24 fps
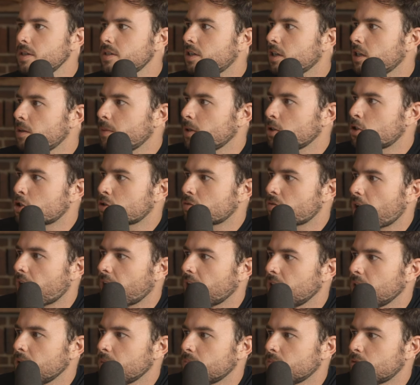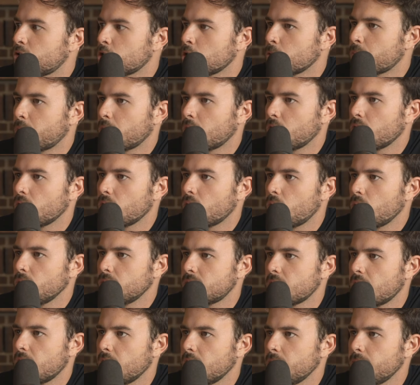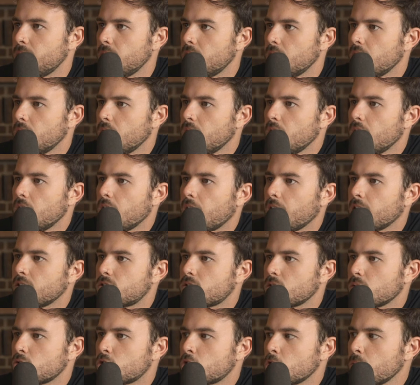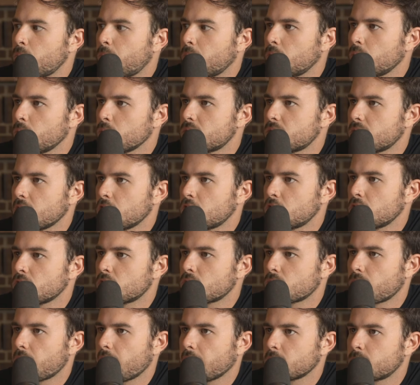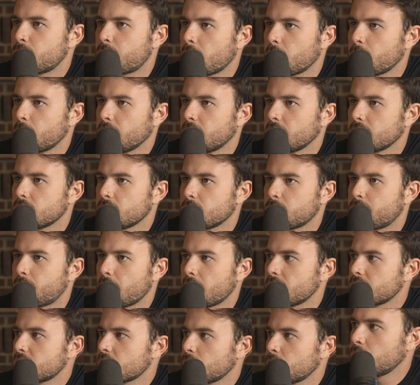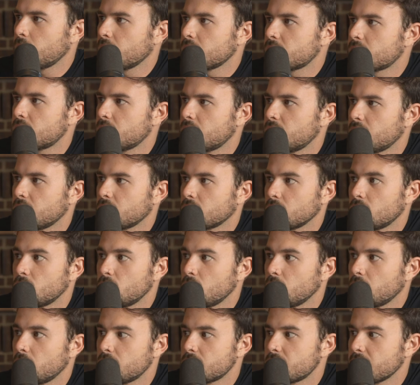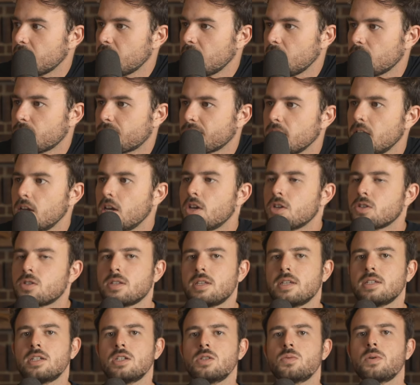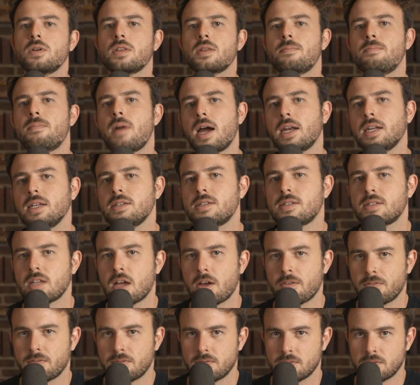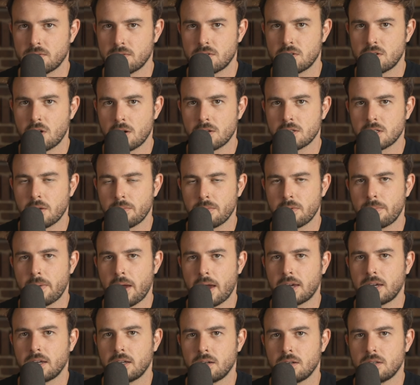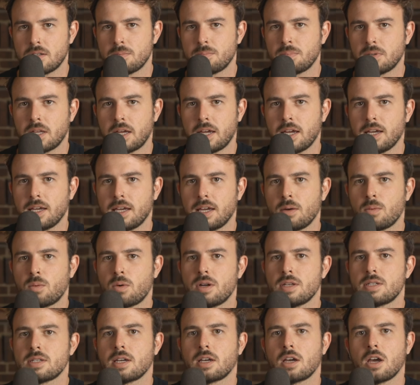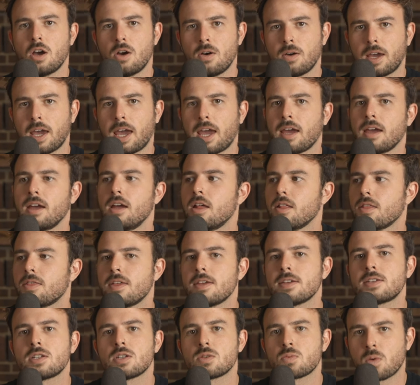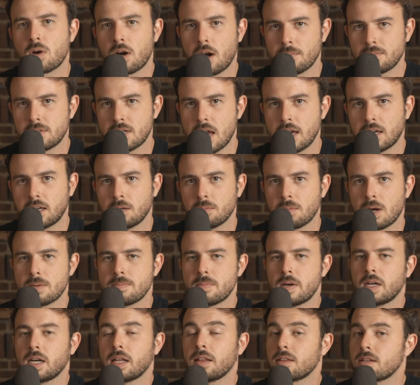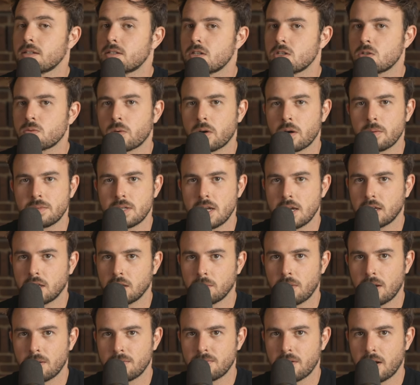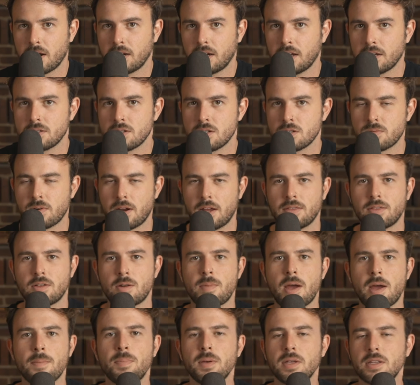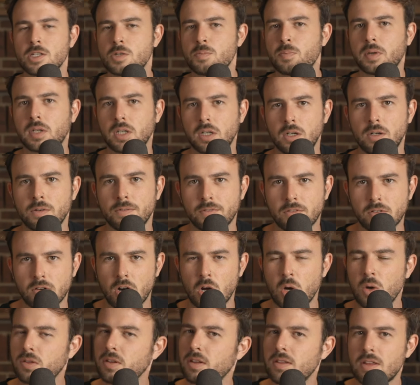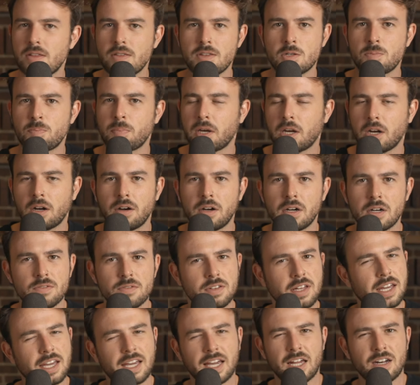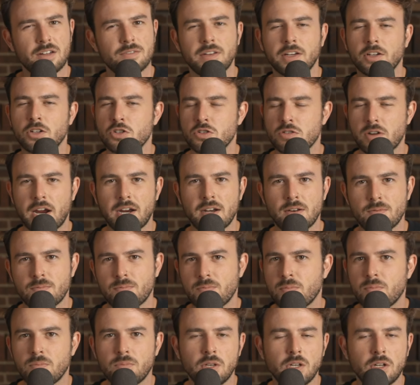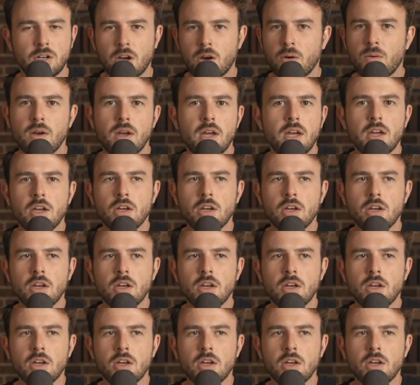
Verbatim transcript: is going to be trining Jupiter the whole time. And so Jupiter will station direct by we get by the we get to New Year's Eve. So this is where the money stuff starts coming back into play again where it's like okay this is where i'm taking my money this is where i'm taking my finances right there might be this period of growth and then this period of like kind of like trying to you know,